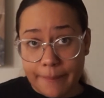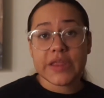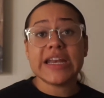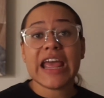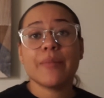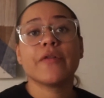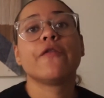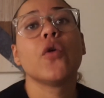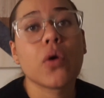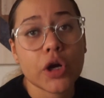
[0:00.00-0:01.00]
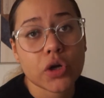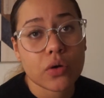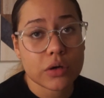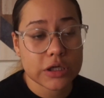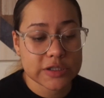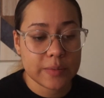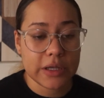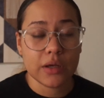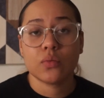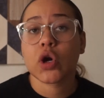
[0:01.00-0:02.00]
the day before your
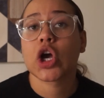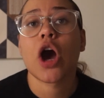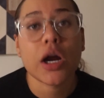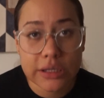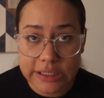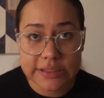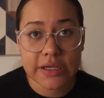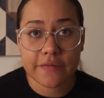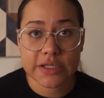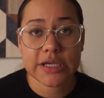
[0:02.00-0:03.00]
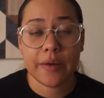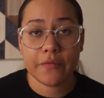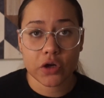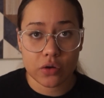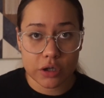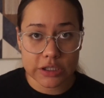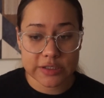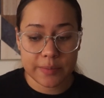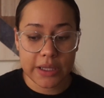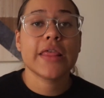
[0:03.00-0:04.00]
colonoscopy, regardless of the time of your colonoscopy.